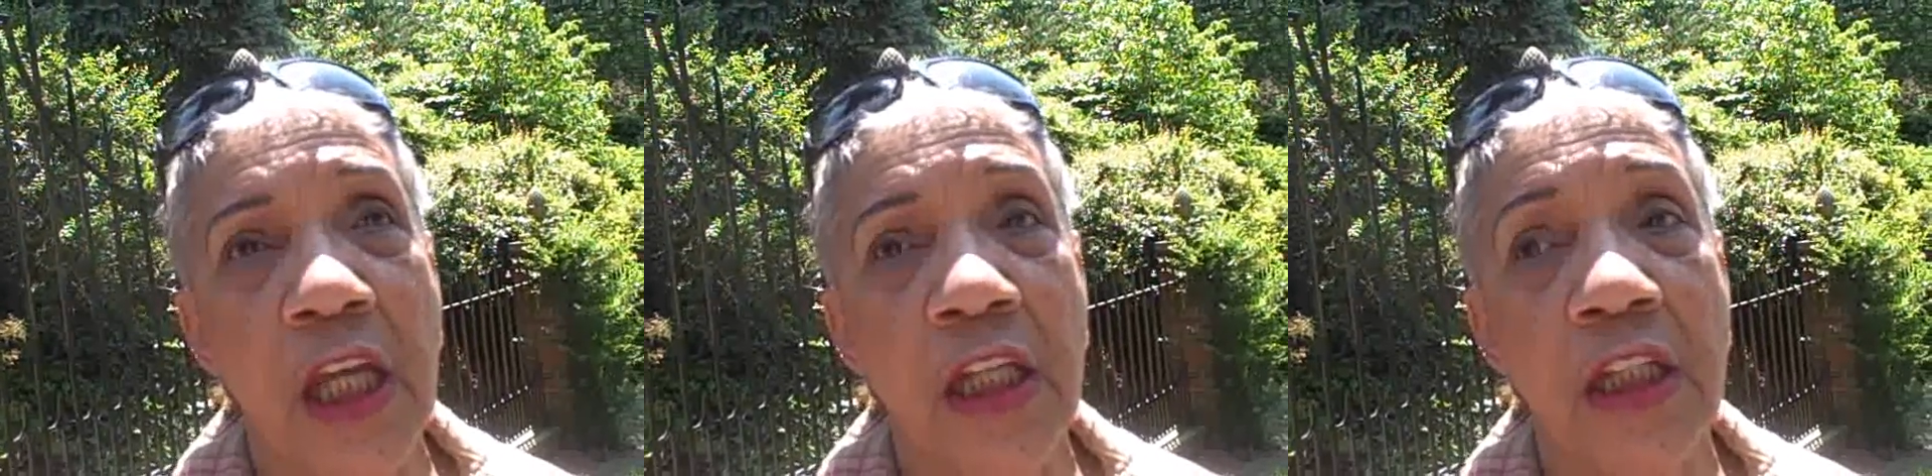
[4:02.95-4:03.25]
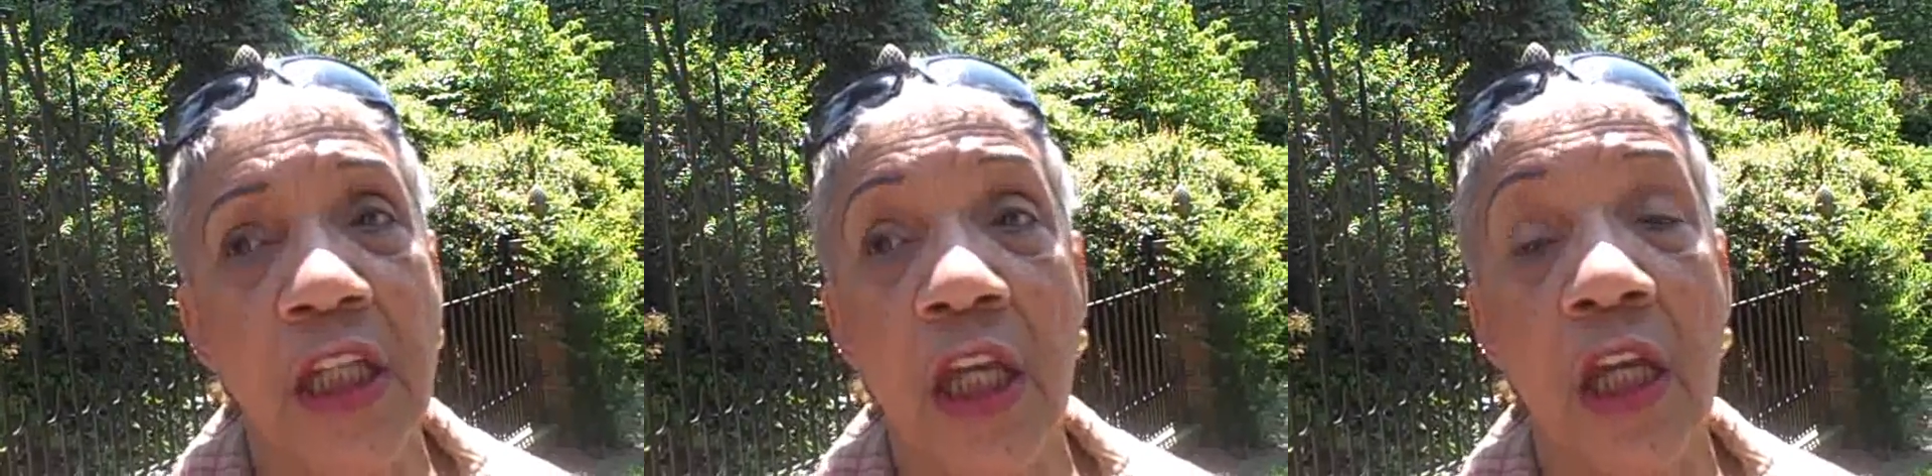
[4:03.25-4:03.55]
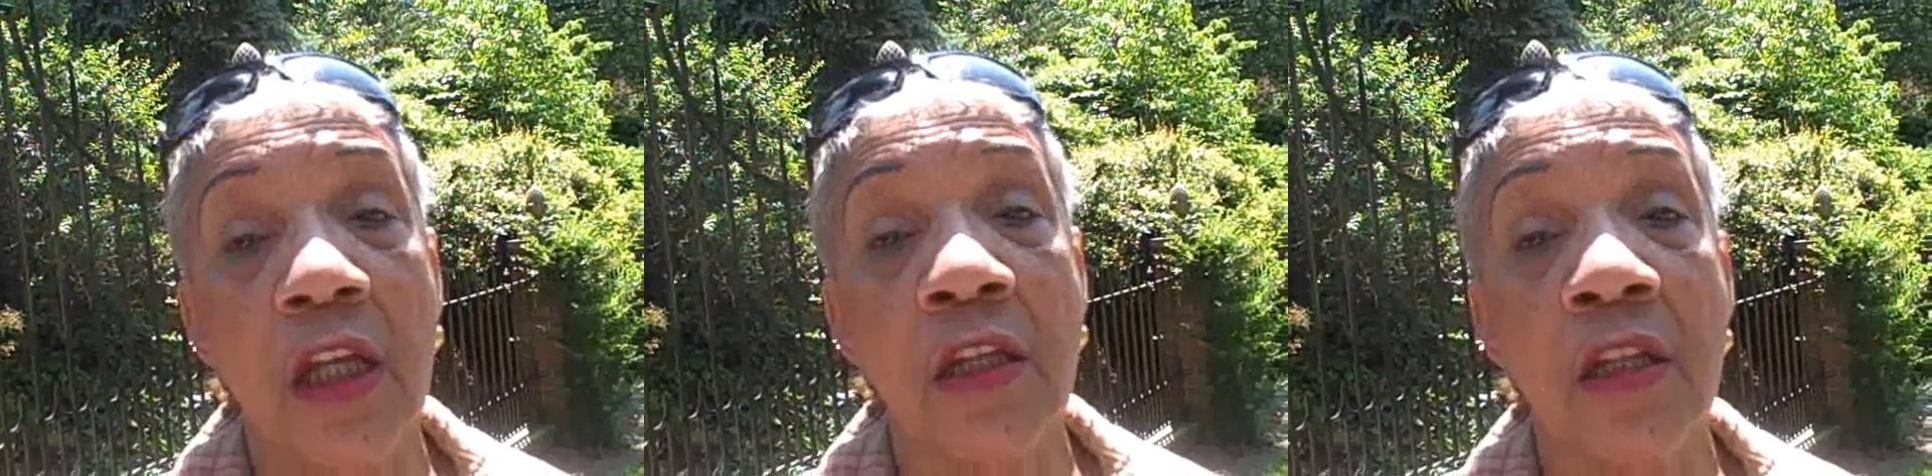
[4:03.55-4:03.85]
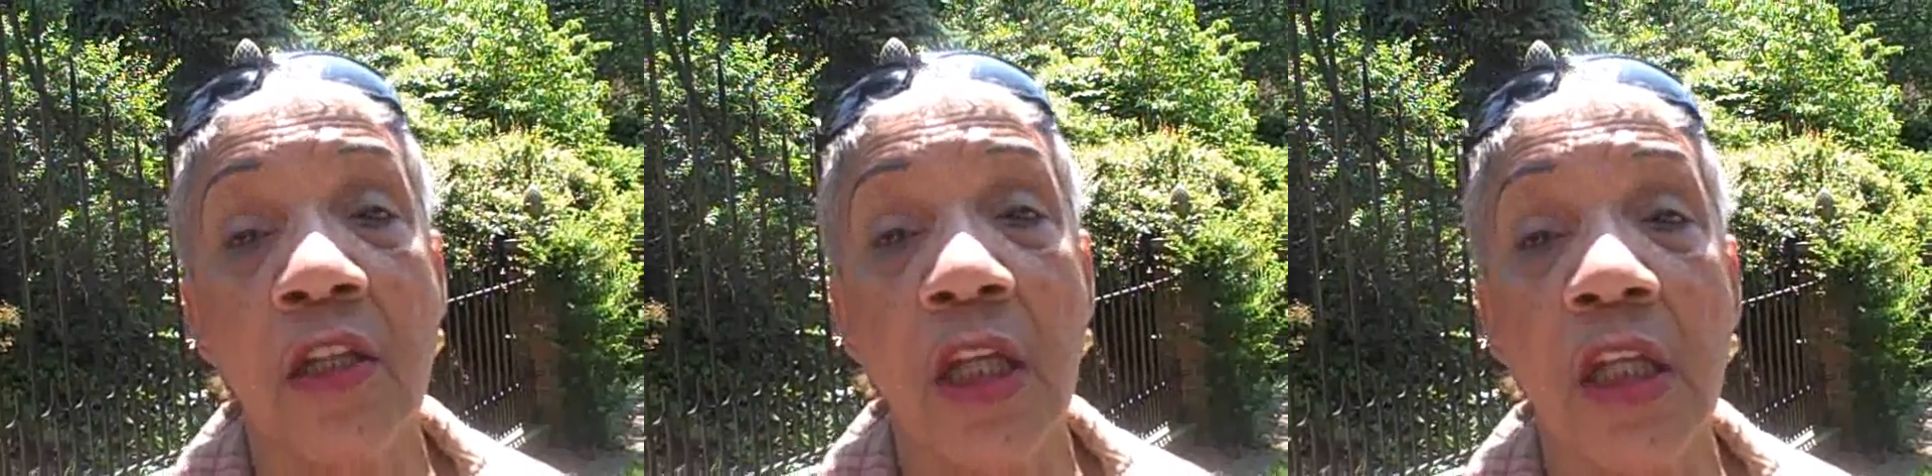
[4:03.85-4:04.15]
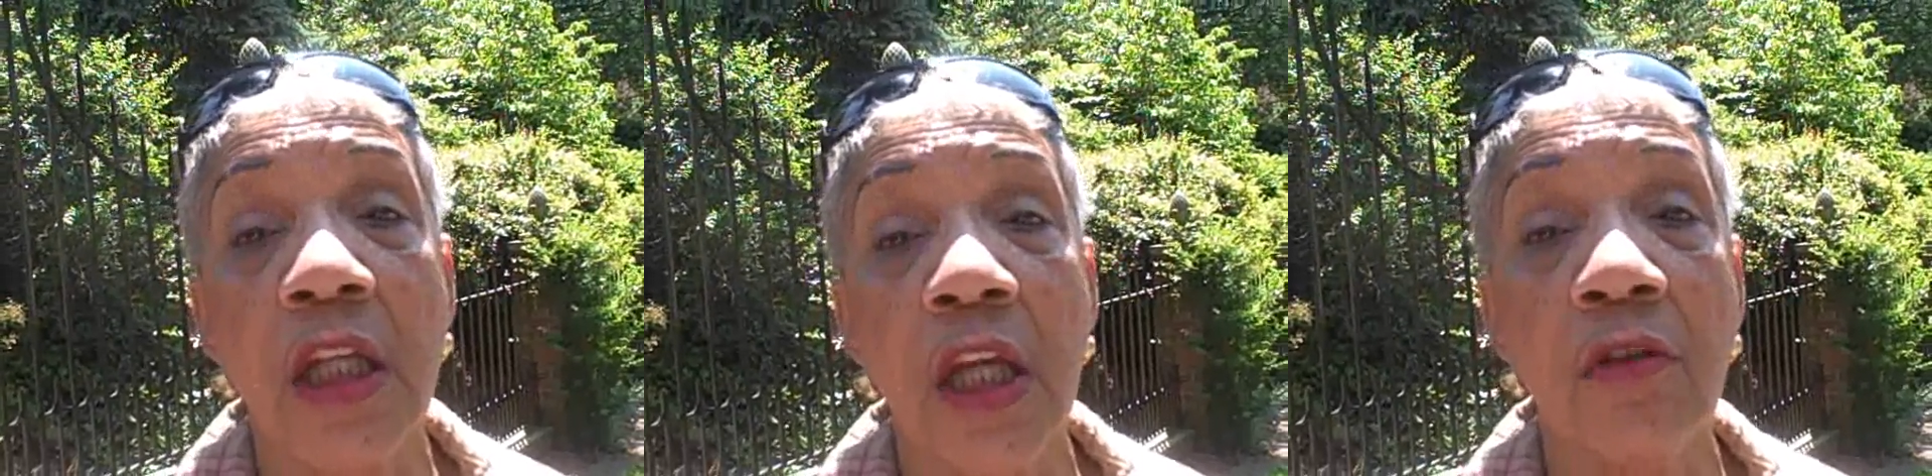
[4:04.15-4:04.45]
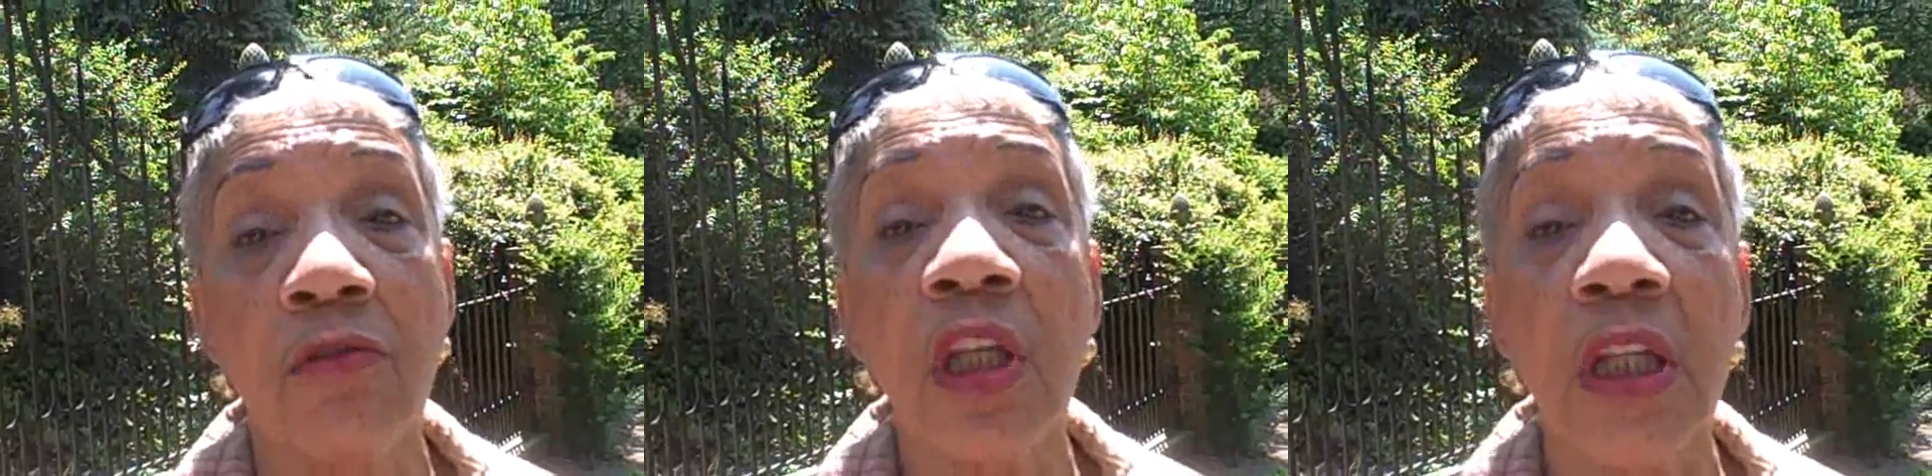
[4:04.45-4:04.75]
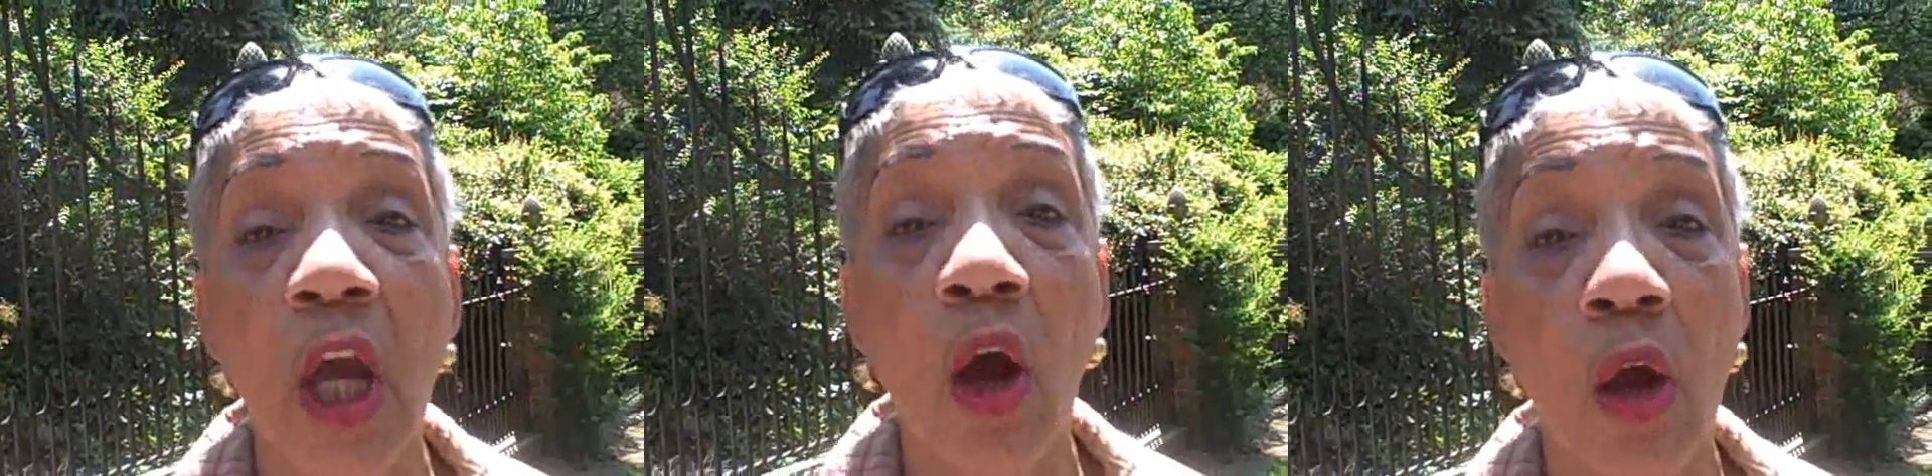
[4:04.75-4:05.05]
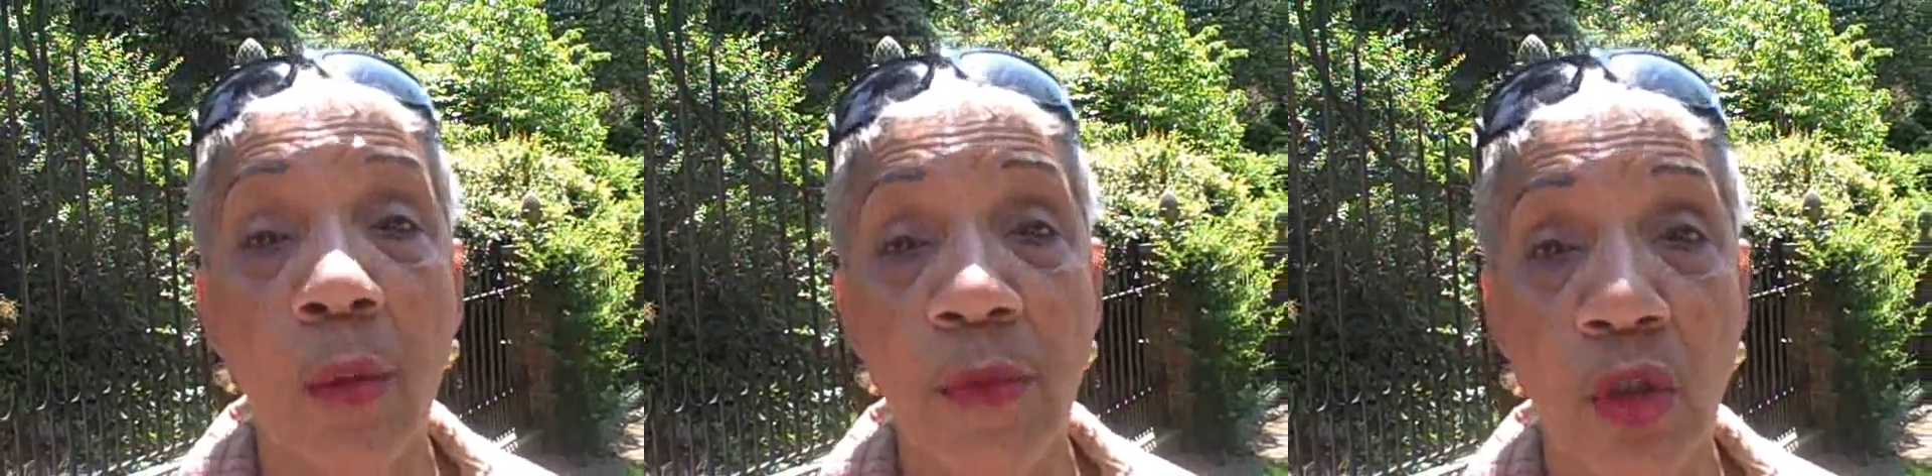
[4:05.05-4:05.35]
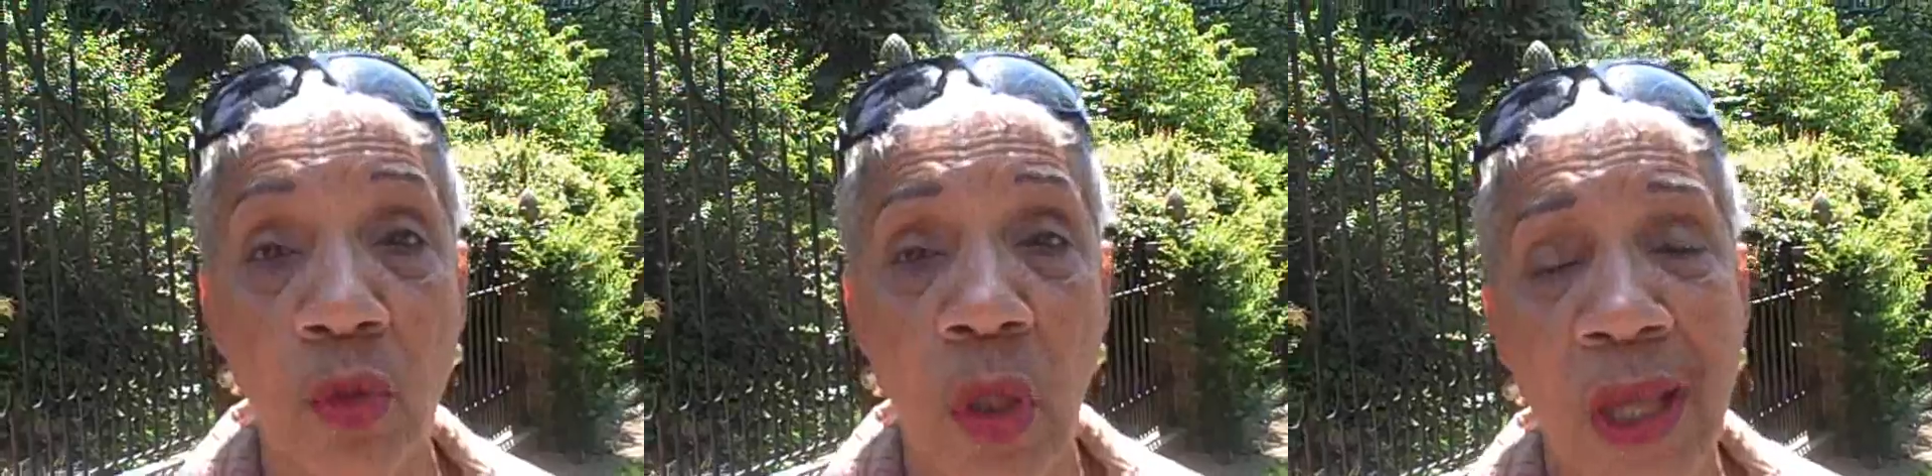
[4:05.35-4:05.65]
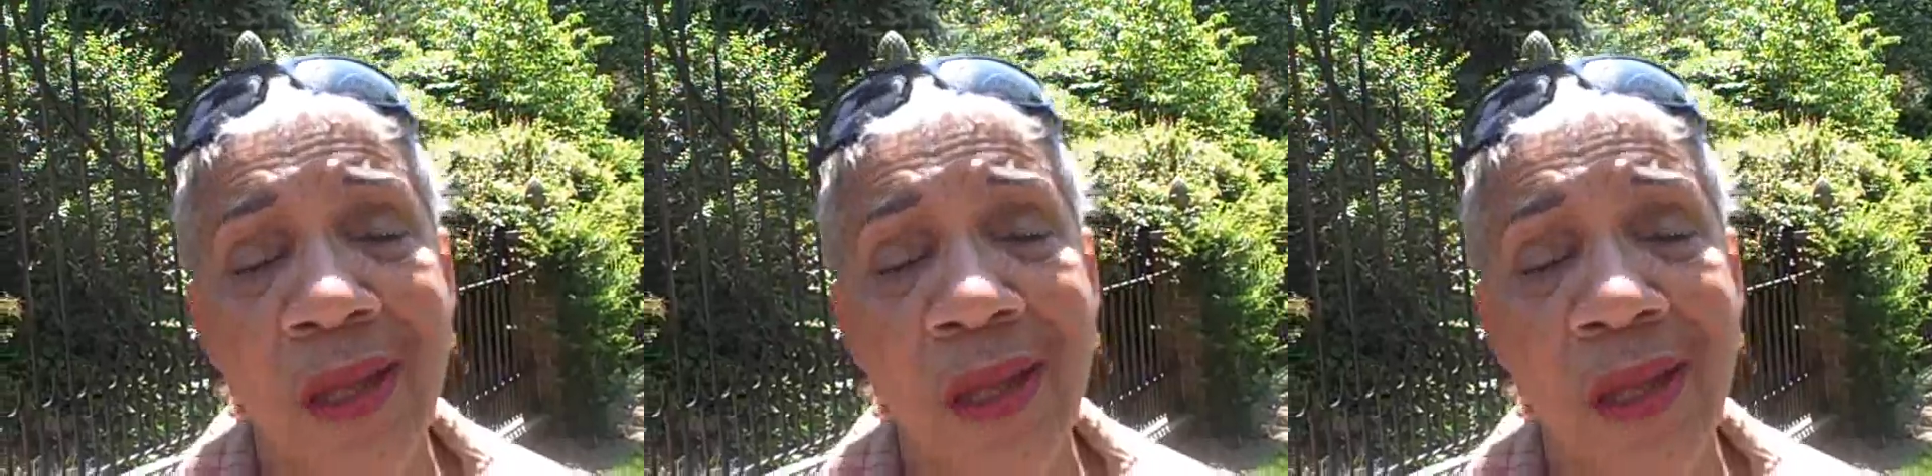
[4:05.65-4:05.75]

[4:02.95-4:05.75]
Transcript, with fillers: and it can it can really harm you